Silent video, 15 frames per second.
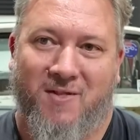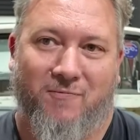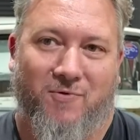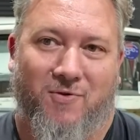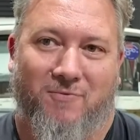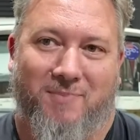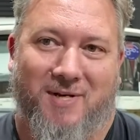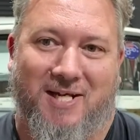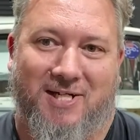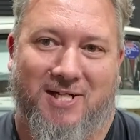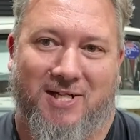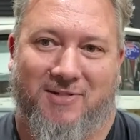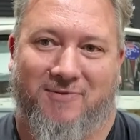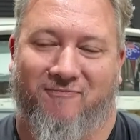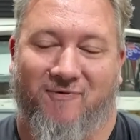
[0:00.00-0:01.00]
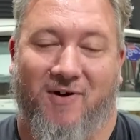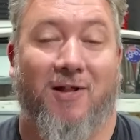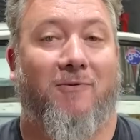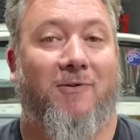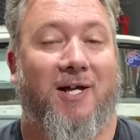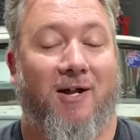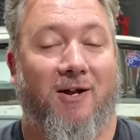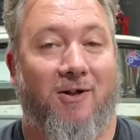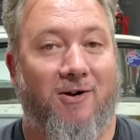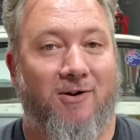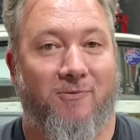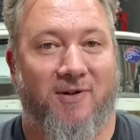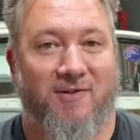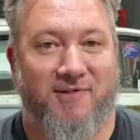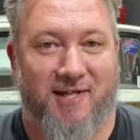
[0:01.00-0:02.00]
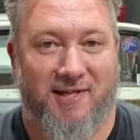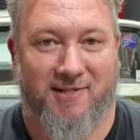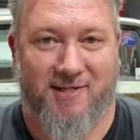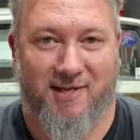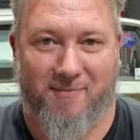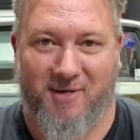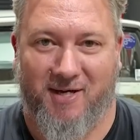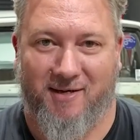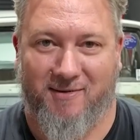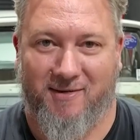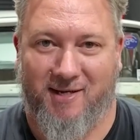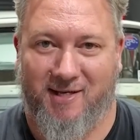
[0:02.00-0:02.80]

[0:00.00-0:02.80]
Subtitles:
we'll be just following along with Sick Summer